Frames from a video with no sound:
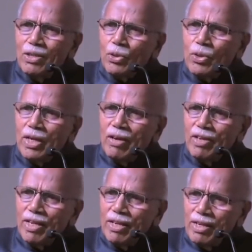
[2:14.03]
You shouldn't have
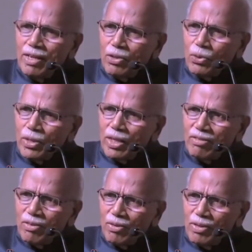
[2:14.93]
any two
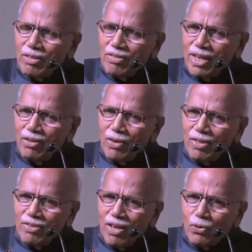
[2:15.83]
things, inside
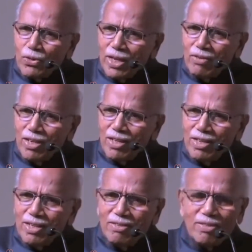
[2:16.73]
one, outside one.
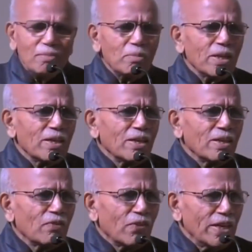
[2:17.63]
Same thing.
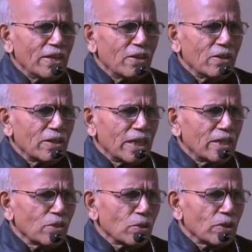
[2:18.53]
Fine. Tell
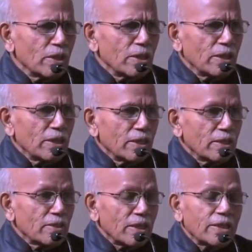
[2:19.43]
the truth.
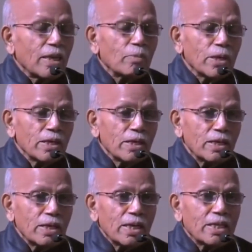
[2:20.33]
Satyapara.
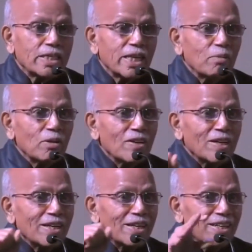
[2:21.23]

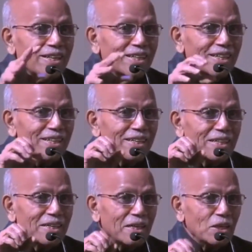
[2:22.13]
Kshamavan.
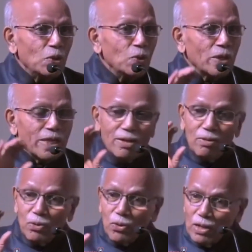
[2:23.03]
You
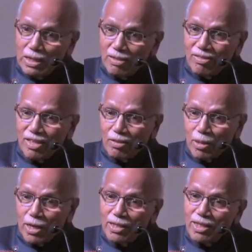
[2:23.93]
can do all these things,
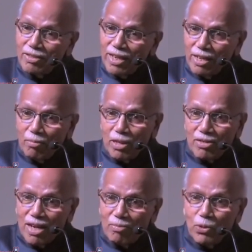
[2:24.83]
but others can come and
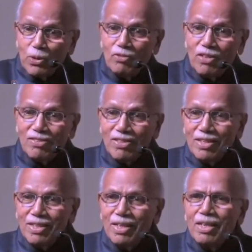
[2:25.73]
slap you on the face.
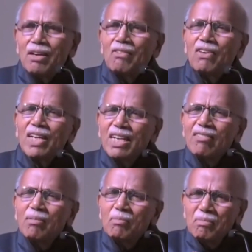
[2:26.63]

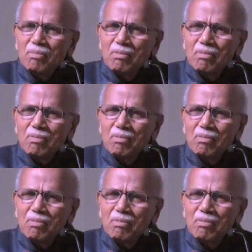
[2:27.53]
Forgive him.